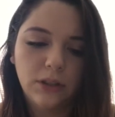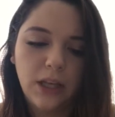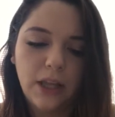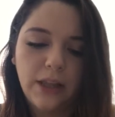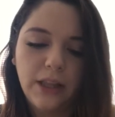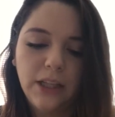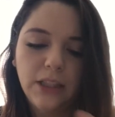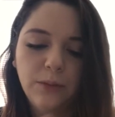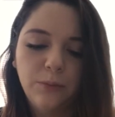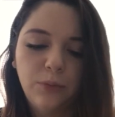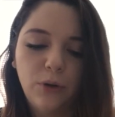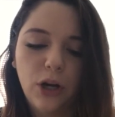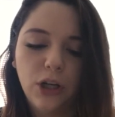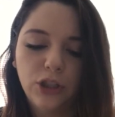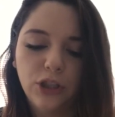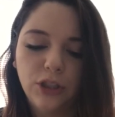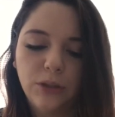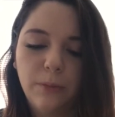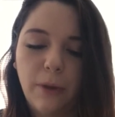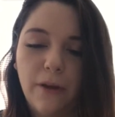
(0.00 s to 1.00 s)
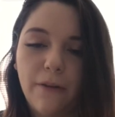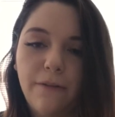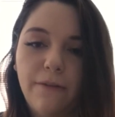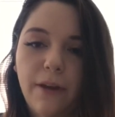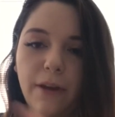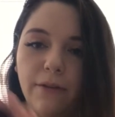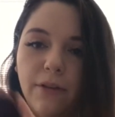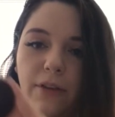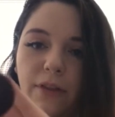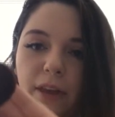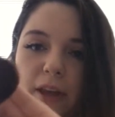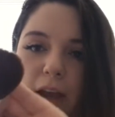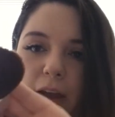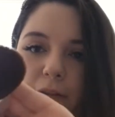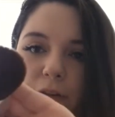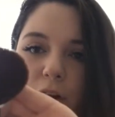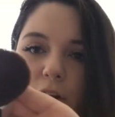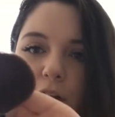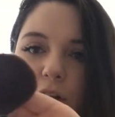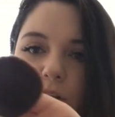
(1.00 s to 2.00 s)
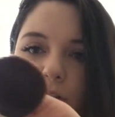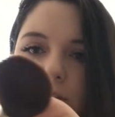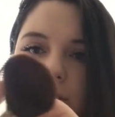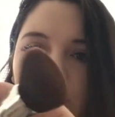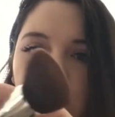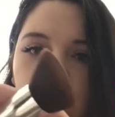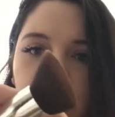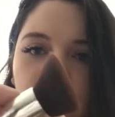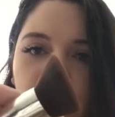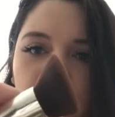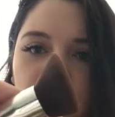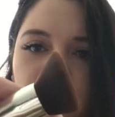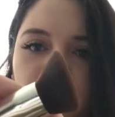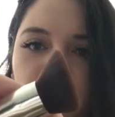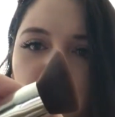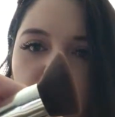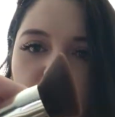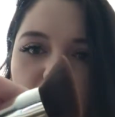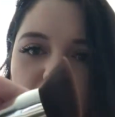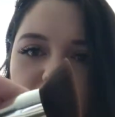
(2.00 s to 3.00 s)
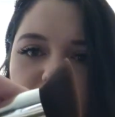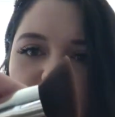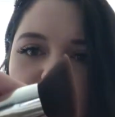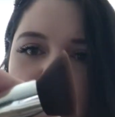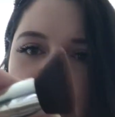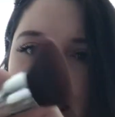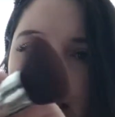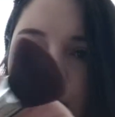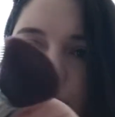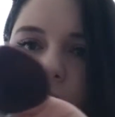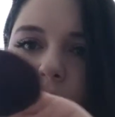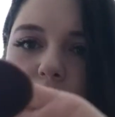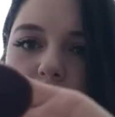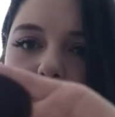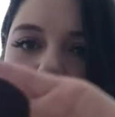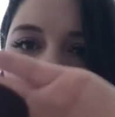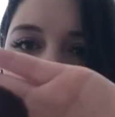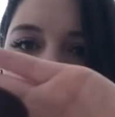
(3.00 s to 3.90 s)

And this brush is my favorite thing ever. It looks like this, but it has an angle.